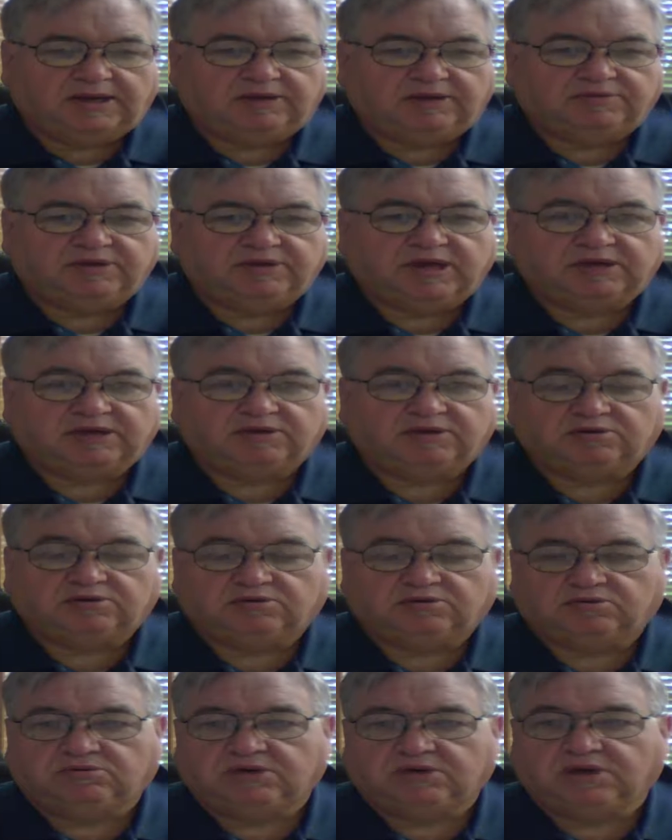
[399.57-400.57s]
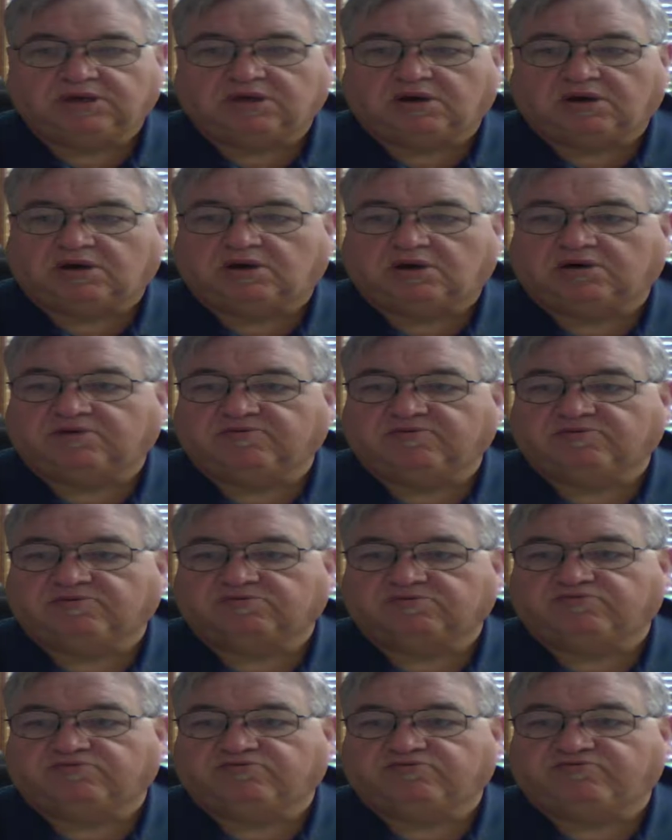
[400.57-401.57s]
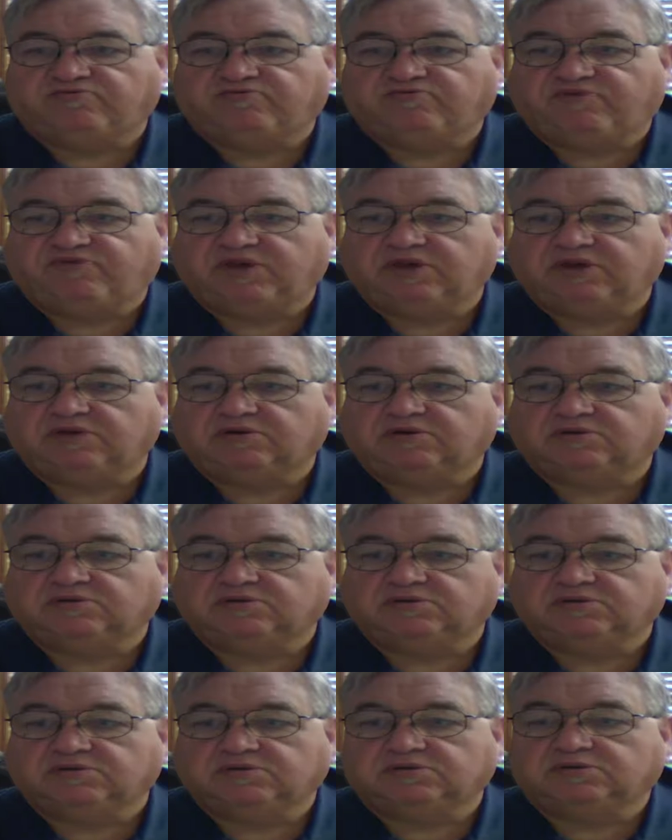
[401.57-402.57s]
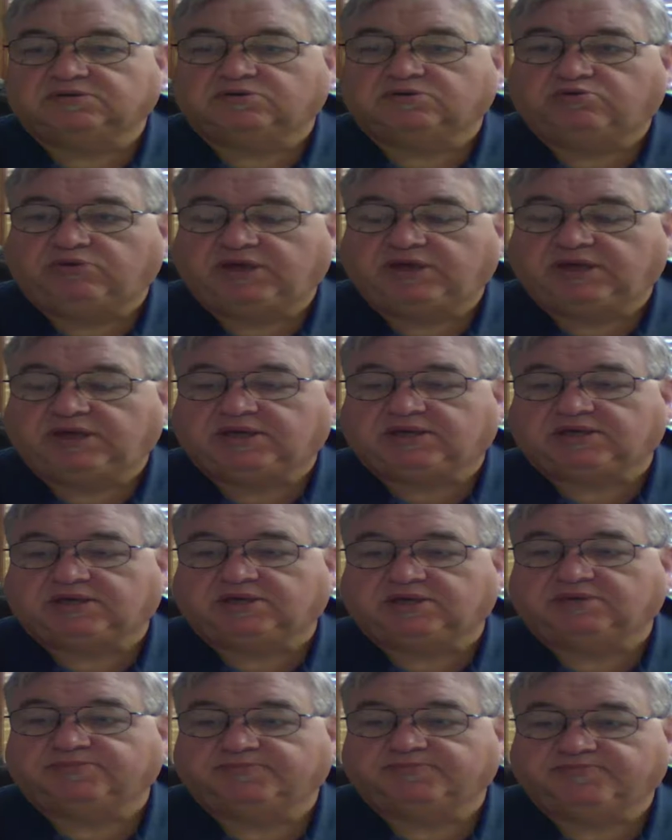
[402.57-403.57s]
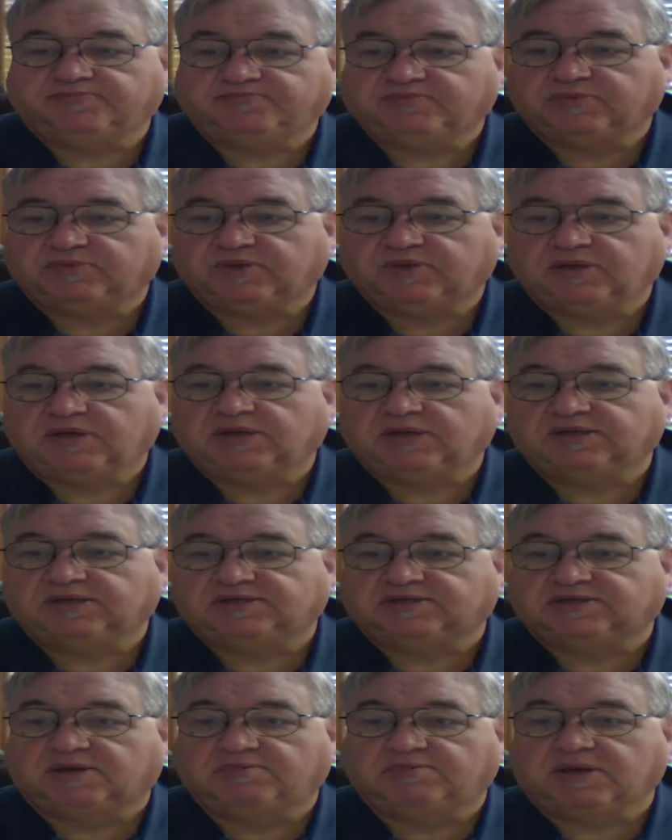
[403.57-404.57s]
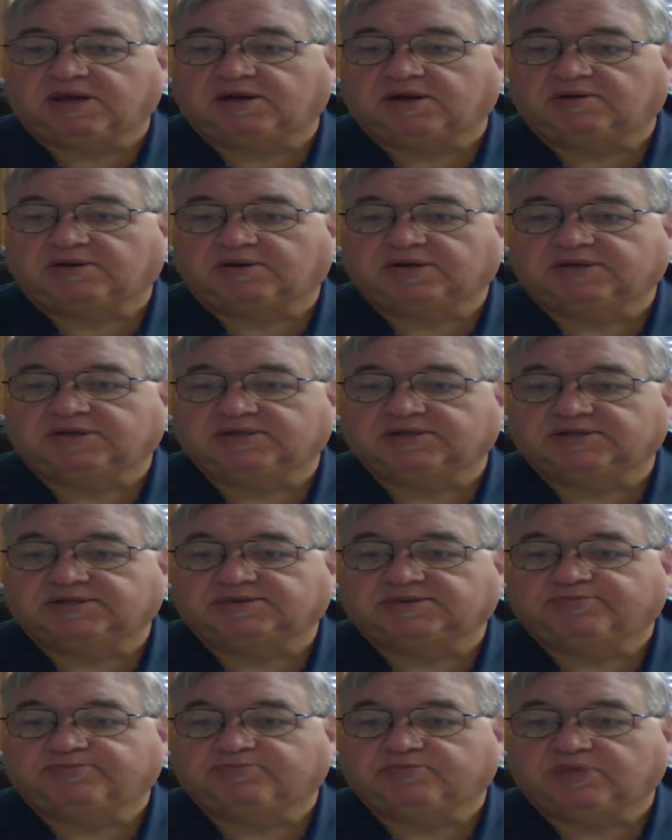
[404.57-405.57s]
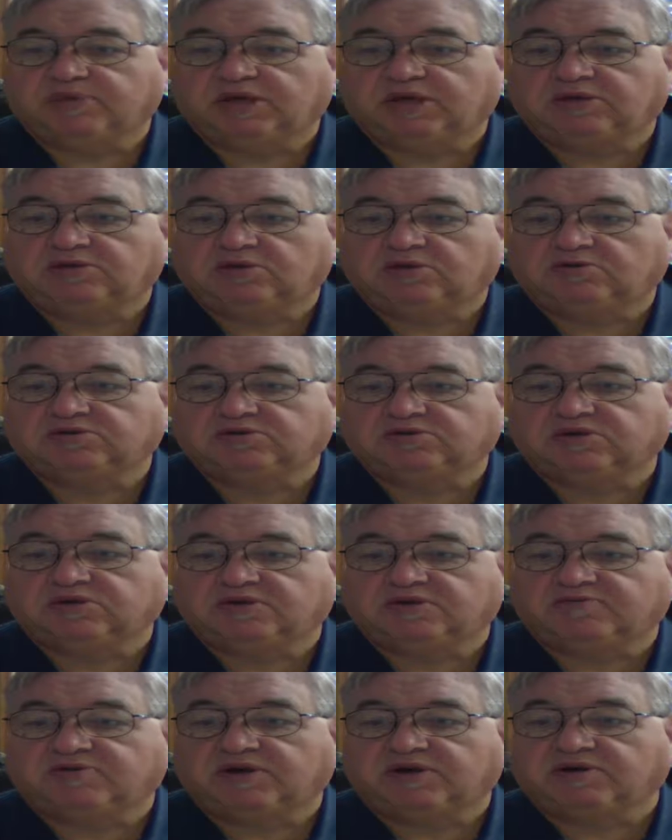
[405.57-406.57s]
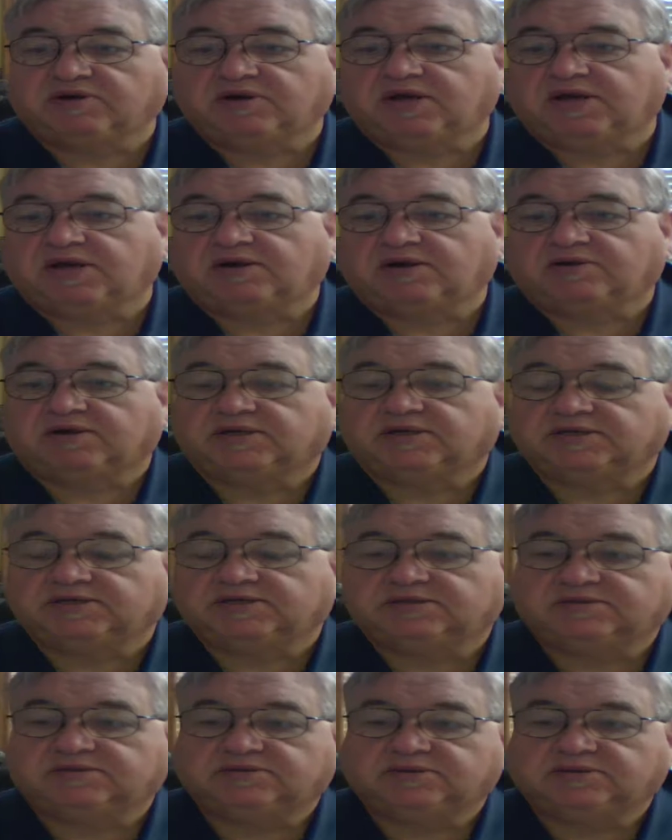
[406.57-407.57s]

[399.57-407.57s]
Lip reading: that we all feel weak in some areas. And those are the very areas